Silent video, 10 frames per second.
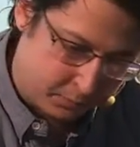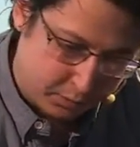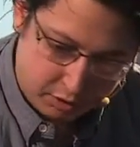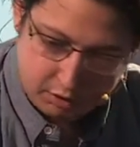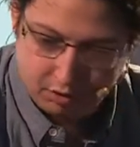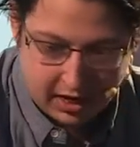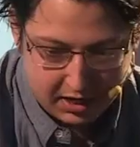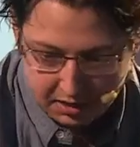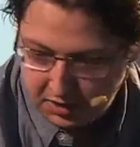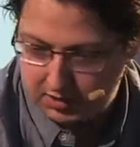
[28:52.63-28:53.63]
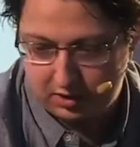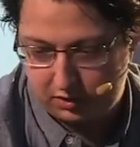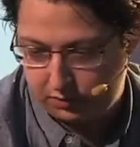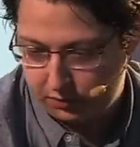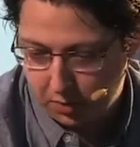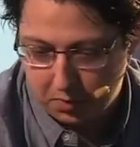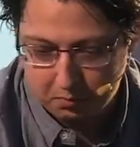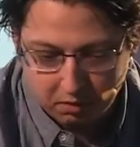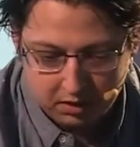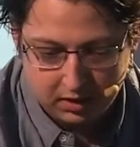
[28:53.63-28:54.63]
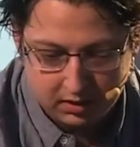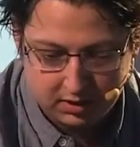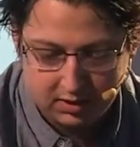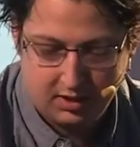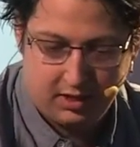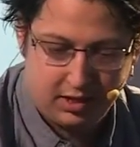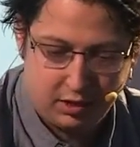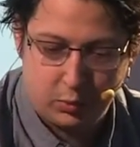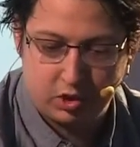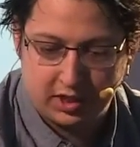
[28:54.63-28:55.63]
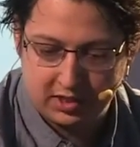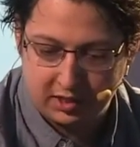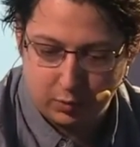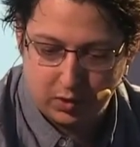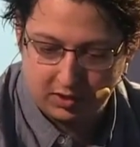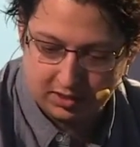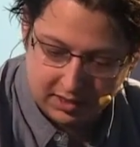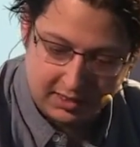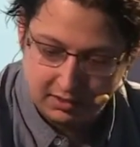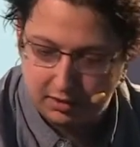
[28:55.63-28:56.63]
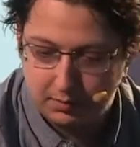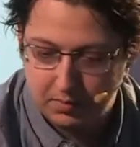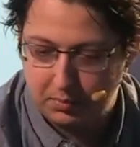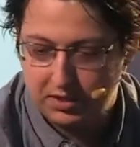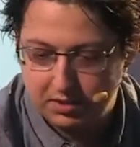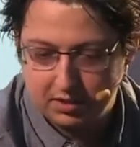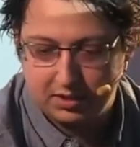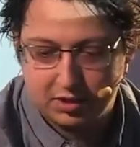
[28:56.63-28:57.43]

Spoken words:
borrowed ideas from this, and it was actually what started my PhD.